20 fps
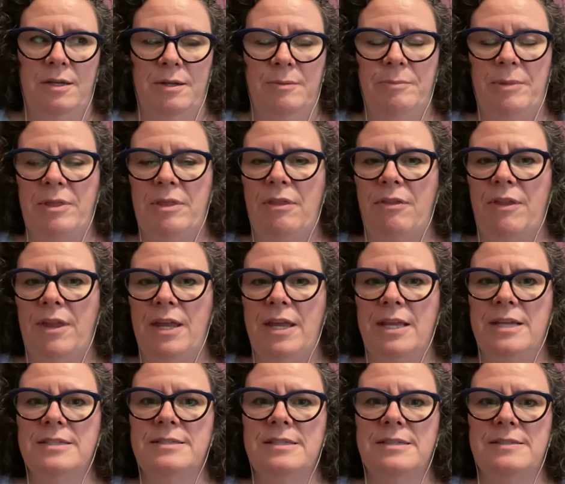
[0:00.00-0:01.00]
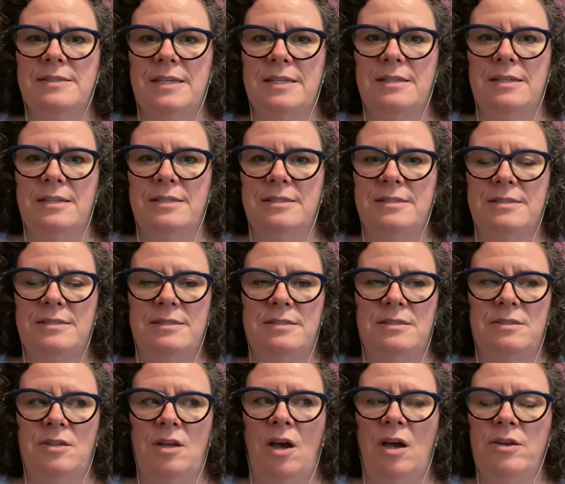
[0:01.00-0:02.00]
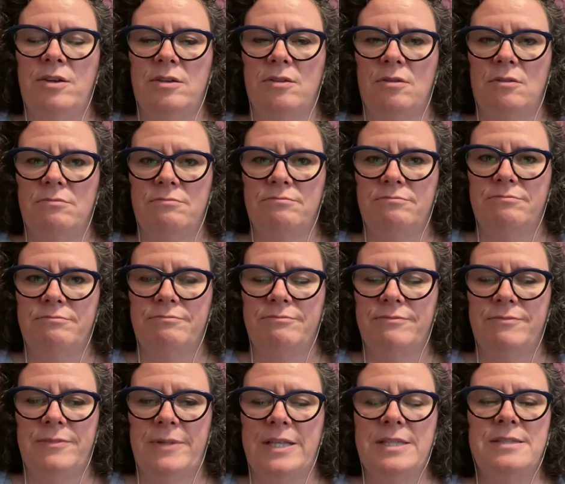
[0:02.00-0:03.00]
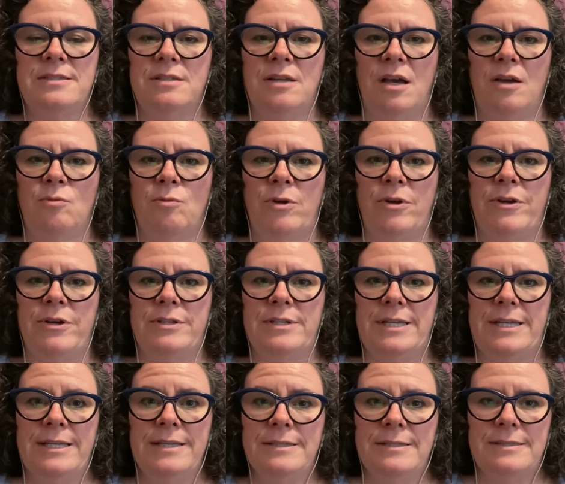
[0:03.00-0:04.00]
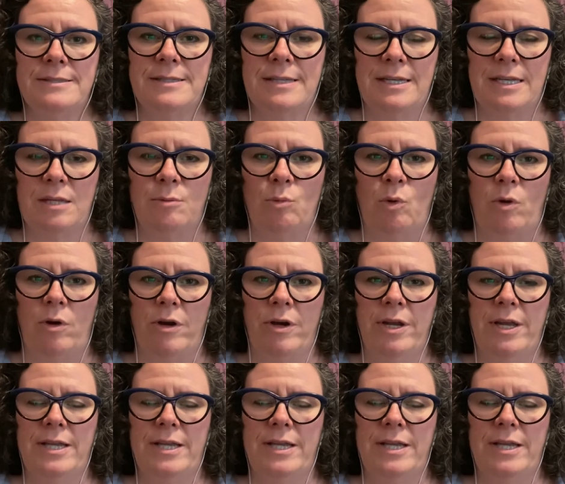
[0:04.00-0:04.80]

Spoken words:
But the thing is that that's not where it is anymore.